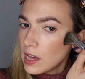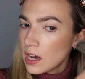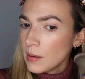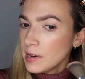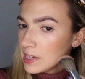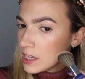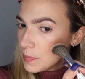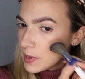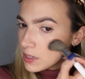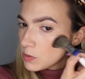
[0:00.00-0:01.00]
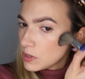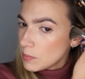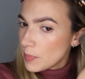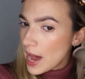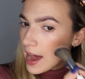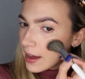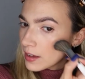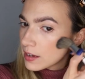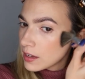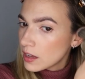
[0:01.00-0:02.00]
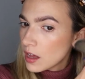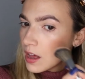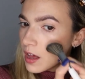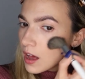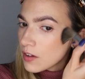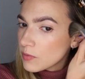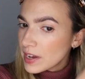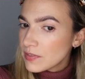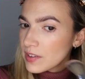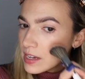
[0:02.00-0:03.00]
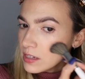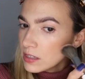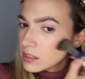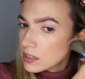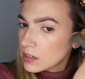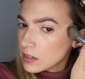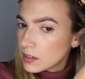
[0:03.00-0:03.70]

and I'm gonna keep it to the back of my face